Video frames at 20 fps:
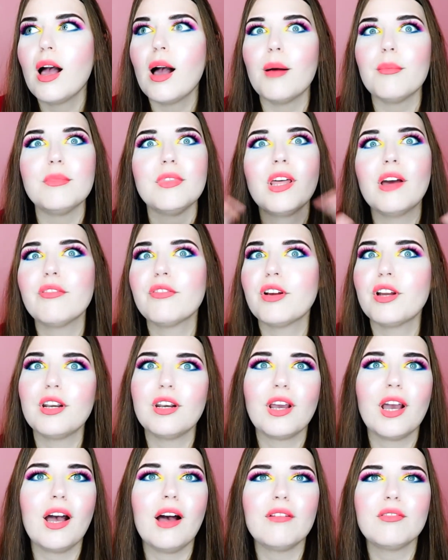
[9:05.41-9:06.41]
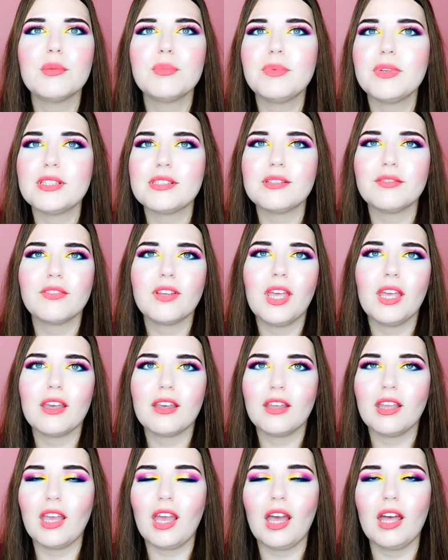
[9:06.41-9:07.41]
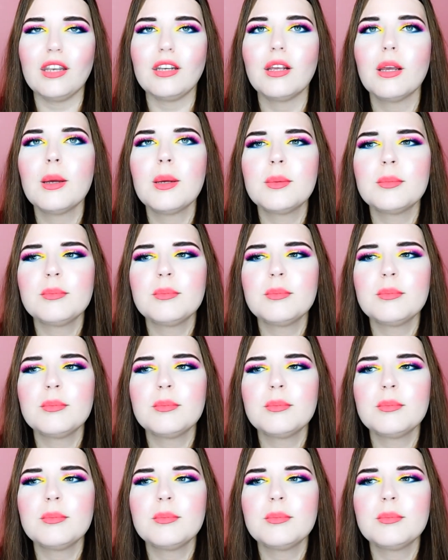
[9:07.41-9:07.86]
I'm never going to have a piece of cake again.